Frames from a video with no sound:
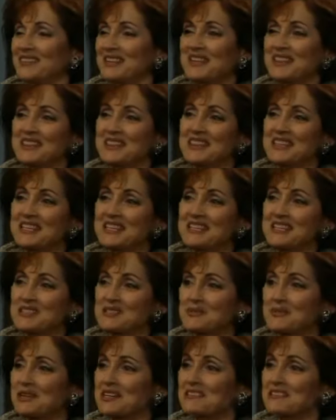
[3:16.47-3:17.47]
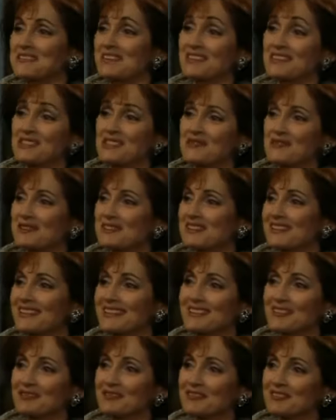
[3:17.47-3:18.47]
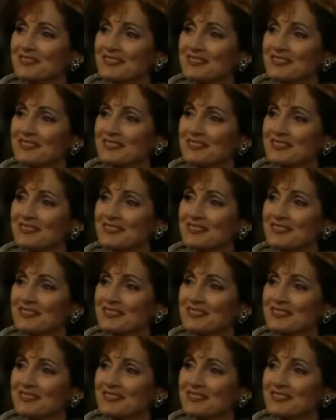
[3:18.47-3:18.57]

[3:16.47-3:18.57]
the things one does for love.